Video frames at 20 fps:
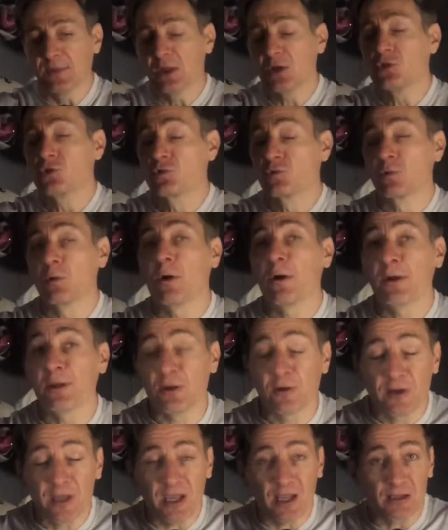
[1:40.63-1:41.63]
draw
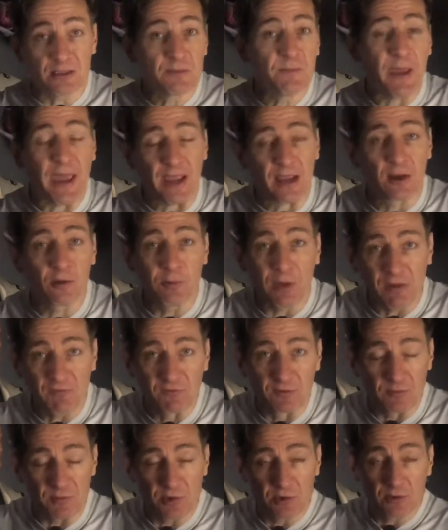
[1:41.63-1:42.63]
your hands back away
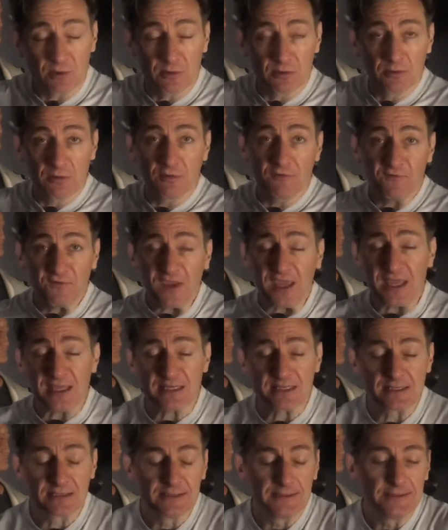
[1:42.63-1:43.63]
from your
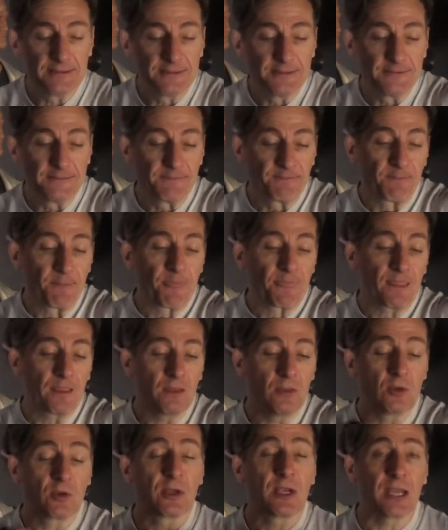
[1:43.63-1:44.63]
face.
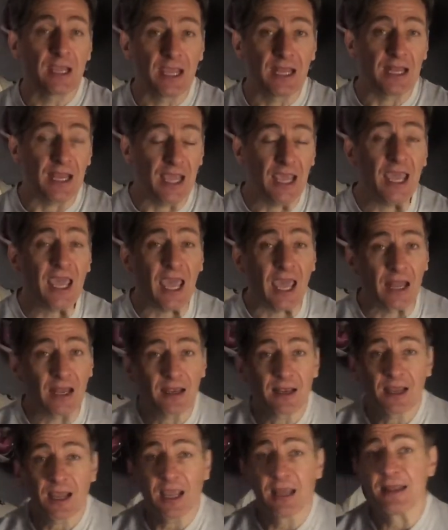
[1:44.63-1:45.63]
You're going to get hit,
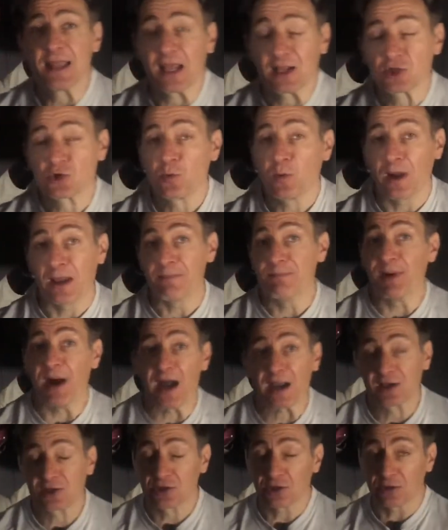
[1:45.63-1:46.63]
and that's why
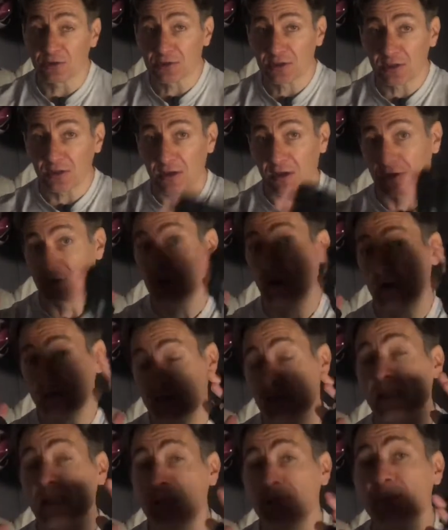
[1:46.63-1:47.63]
boxers are taught to
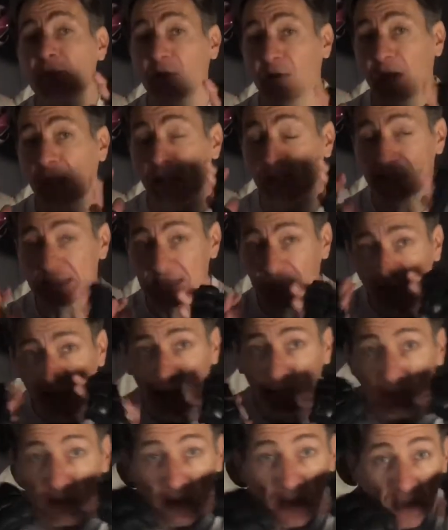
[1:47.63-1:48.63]
keep their hands
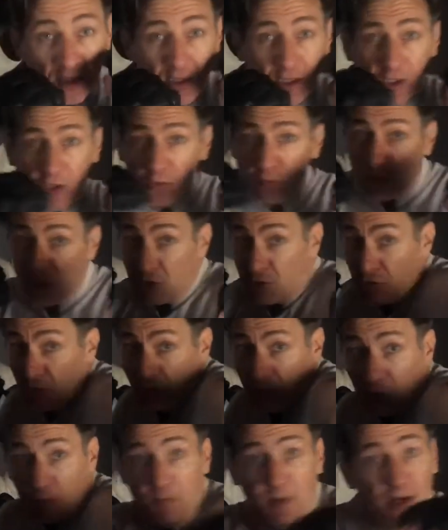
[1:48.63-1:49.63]
up. When you
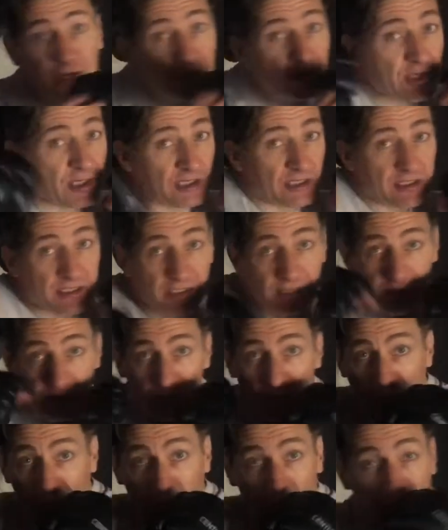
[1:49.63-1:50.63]
throw punches,
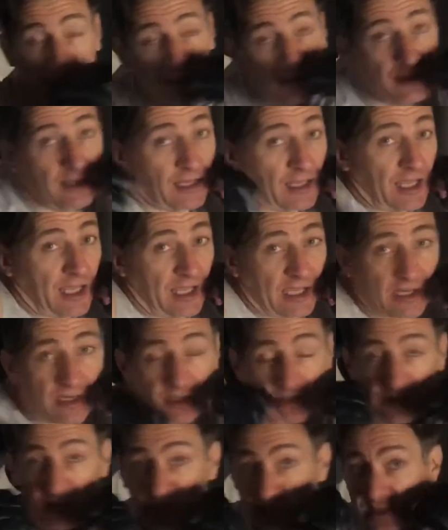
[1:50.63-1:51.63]
right, the hand
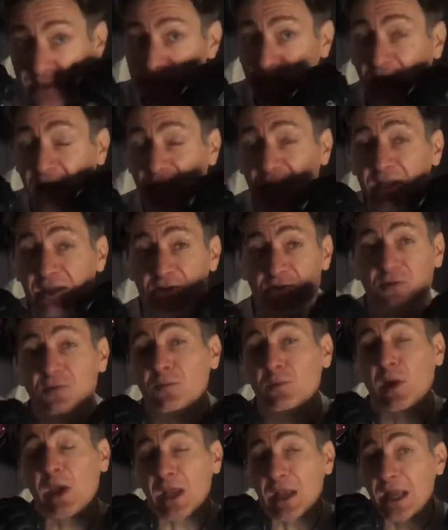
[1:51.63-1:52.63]
stays
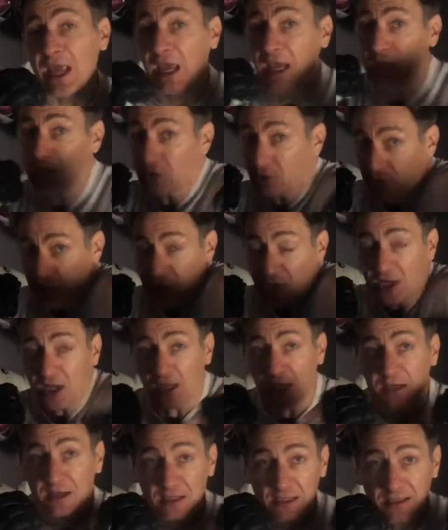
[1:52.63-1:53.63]
right at your chin,